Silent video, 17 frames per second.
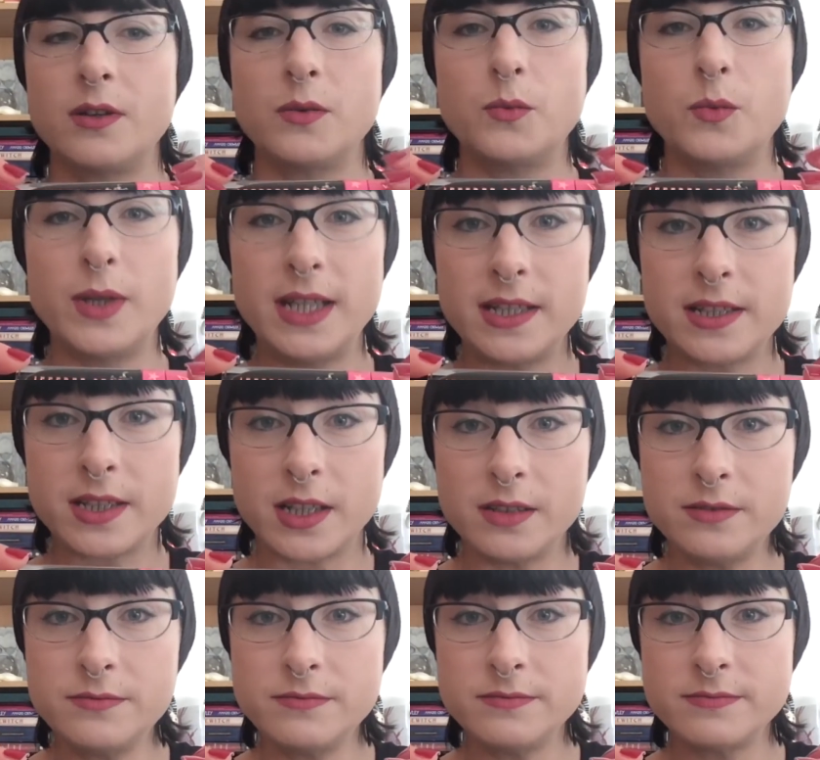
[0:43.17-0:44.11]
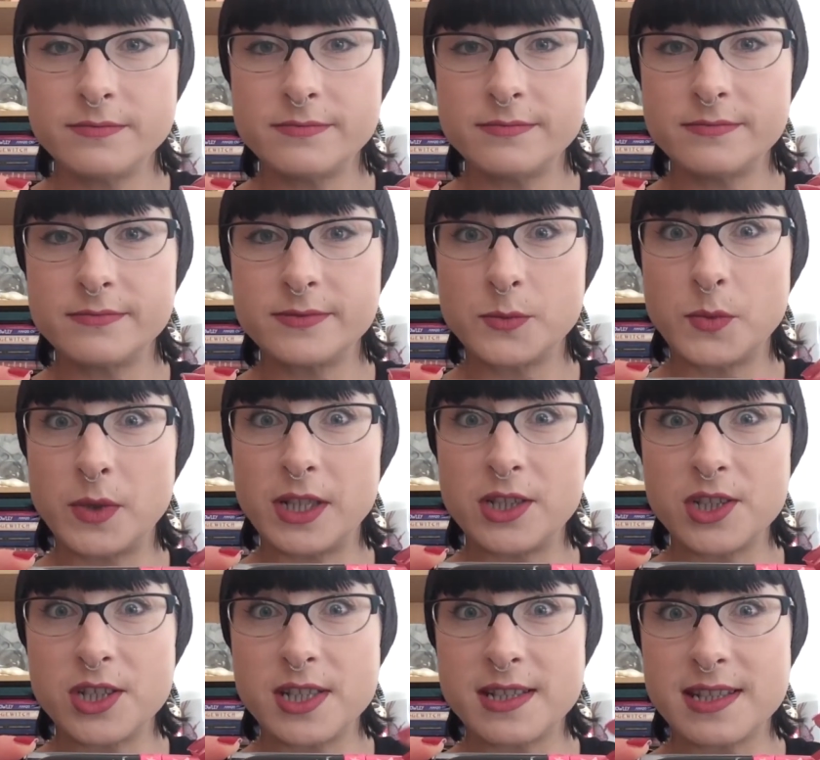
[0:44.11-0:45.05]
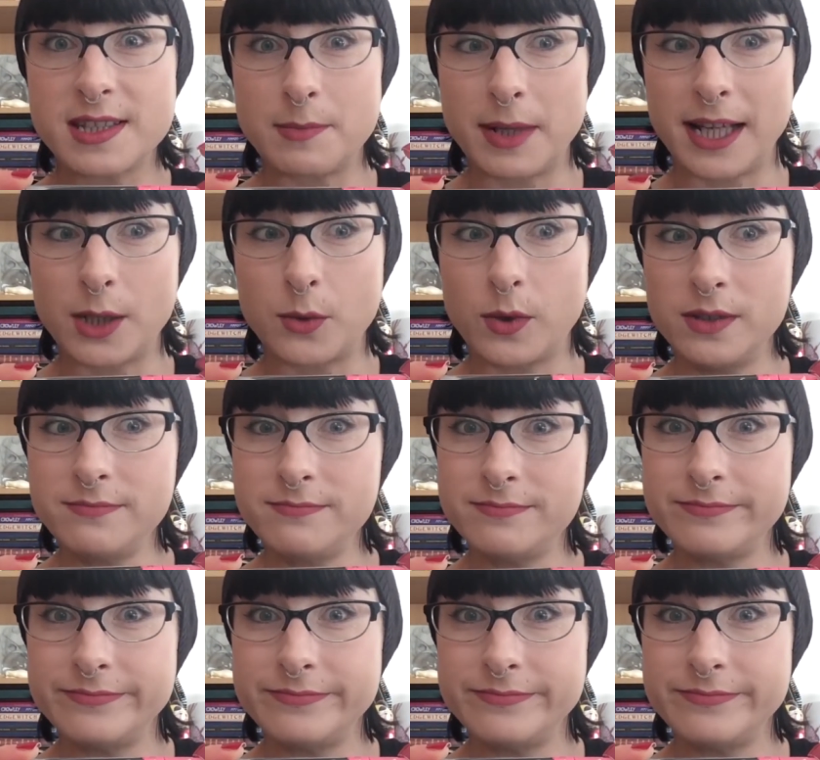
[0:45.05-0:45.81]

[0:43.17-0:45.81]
Weirdo, which is the black one.